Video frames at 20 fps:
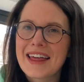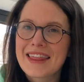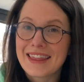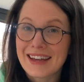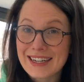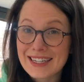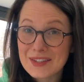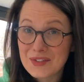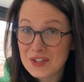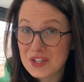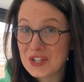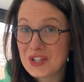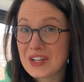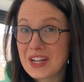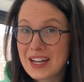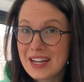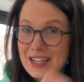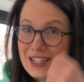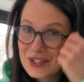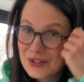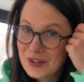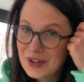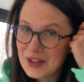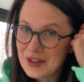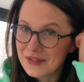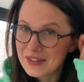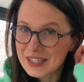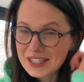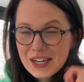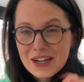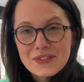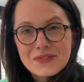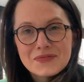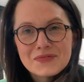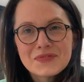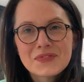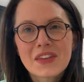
Thanks for tuning in to another video.